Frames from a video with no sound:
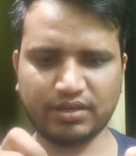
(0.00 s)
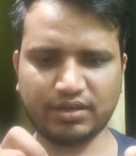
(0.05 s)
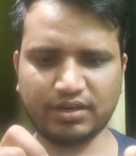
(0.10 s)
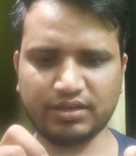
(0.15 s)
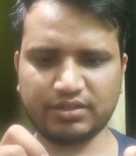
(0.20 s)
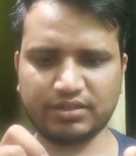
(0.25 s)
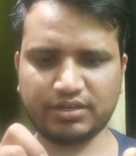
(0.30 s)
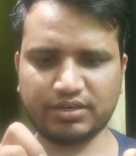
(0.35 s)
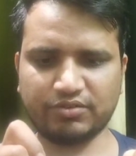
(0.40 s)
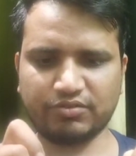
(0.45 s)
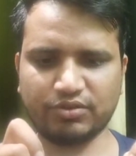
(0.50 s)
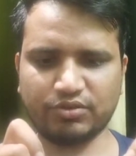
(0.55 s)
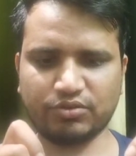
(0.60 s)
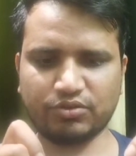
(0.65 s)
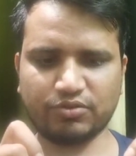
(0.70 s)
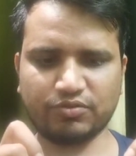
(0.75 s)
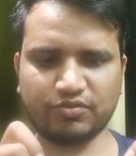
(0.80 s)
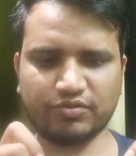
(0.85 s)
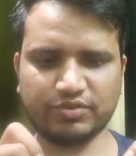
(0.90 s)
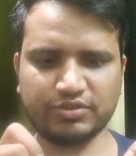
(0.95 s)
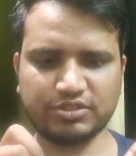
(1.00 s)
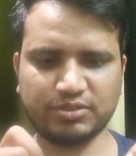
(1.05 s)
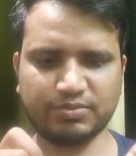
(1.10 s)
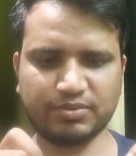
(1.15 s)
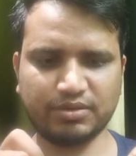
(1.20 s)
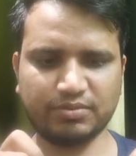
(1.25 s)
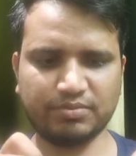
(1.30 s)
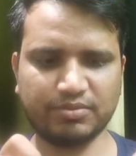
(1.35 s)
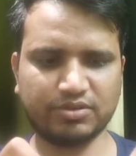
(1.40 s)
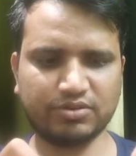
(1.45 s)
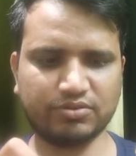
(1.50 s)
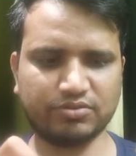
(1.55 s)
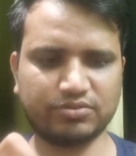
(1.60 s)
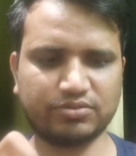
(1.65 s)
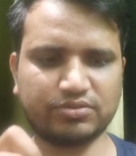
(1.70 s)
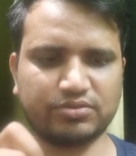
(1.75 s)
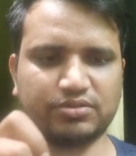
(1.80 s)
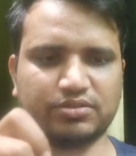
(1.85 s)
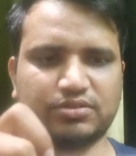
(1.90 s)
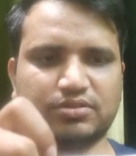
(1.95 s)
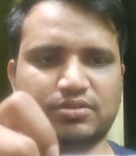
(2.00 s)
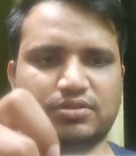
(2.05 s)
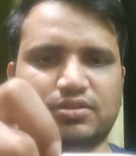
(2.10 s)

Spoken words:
I think it will not be visible because,